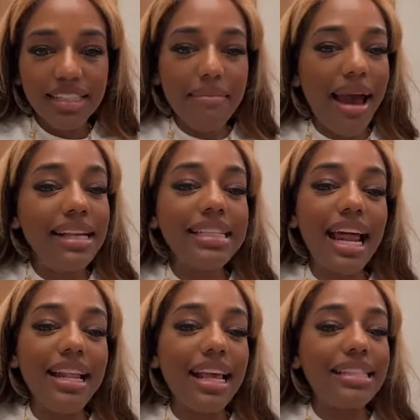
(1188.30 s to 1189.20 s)
Somebody
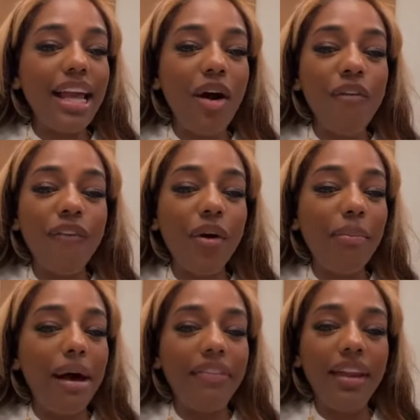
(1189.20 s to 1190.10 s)
said they stay home for a
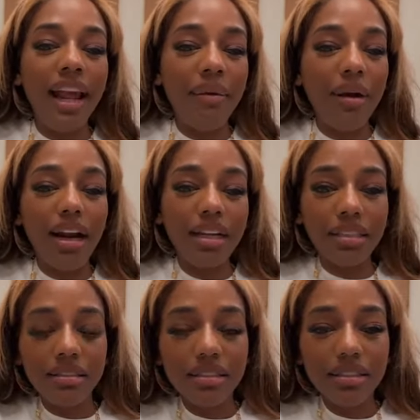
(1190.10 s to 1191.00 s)
month, it ain't work.